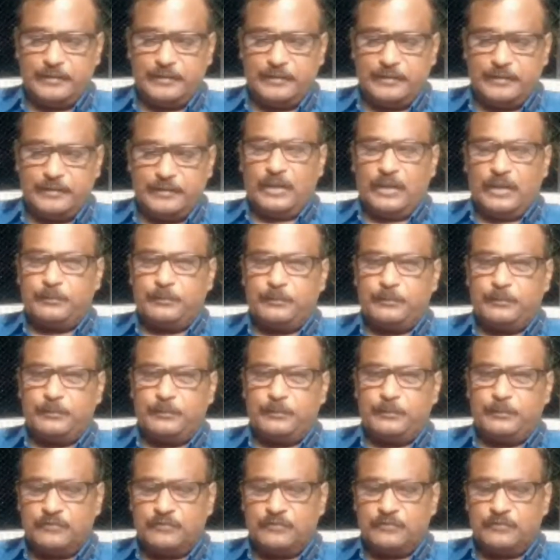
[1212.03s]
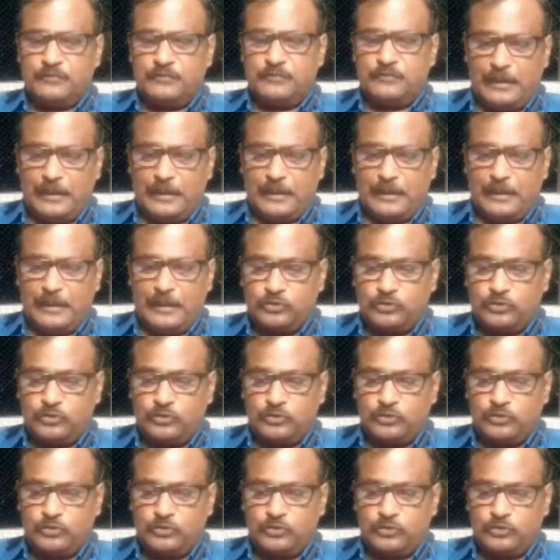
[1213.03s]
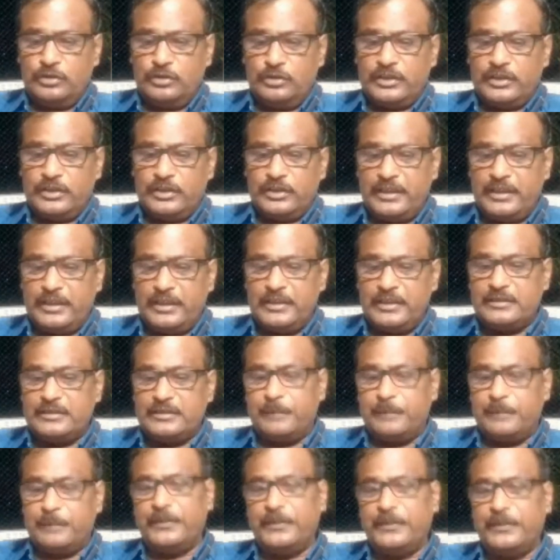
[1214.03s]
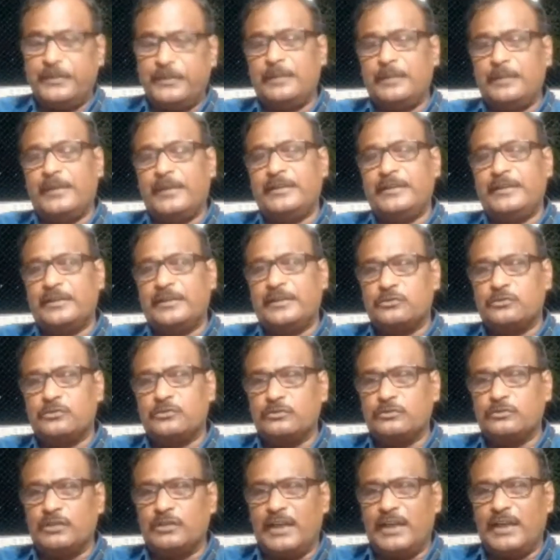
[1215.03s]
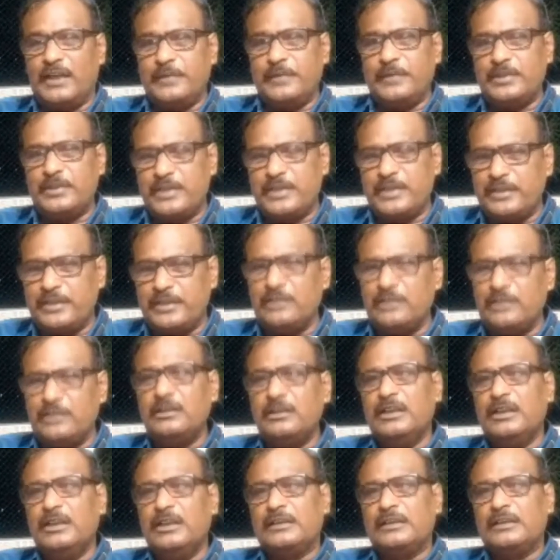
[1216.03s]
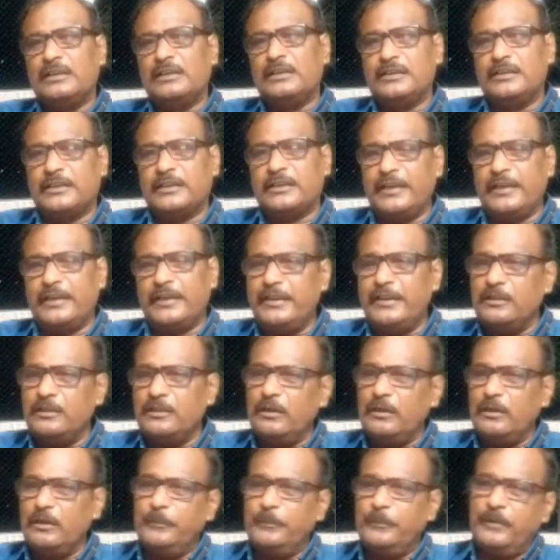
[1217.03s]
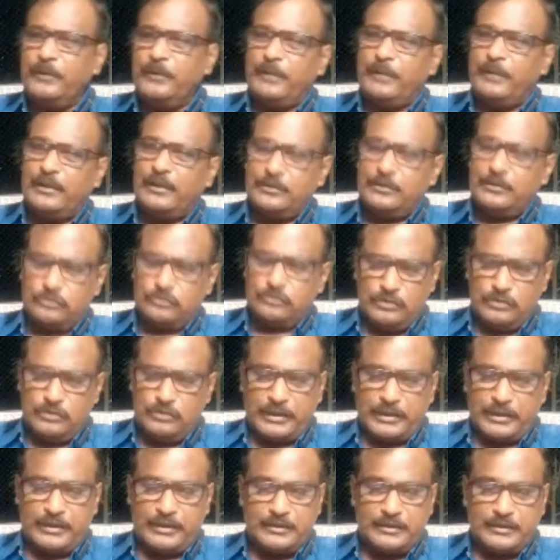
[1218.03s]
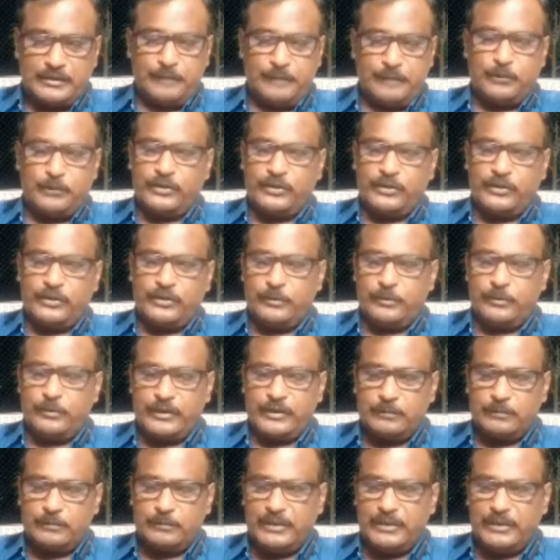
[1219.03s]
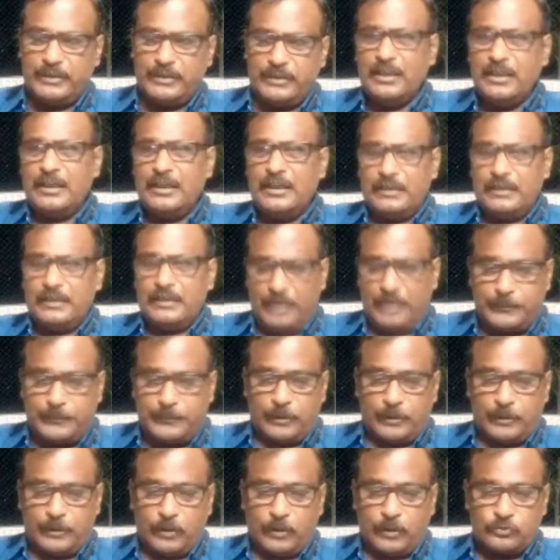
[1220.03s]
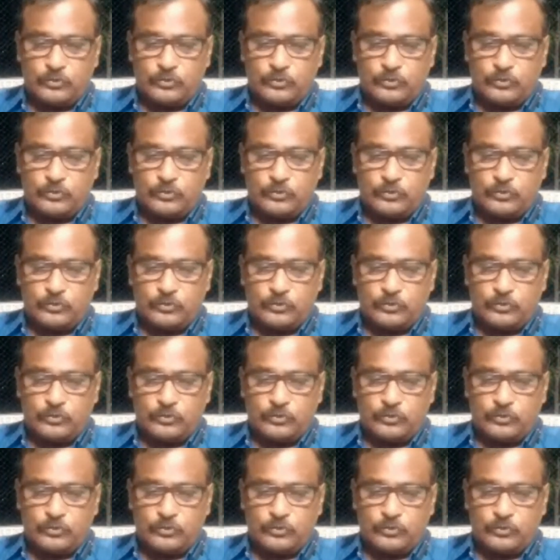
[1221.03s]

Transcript: a suit, estate is represented by an executor or administrator, then the creditor may file a suit against them for recovery of the debt amount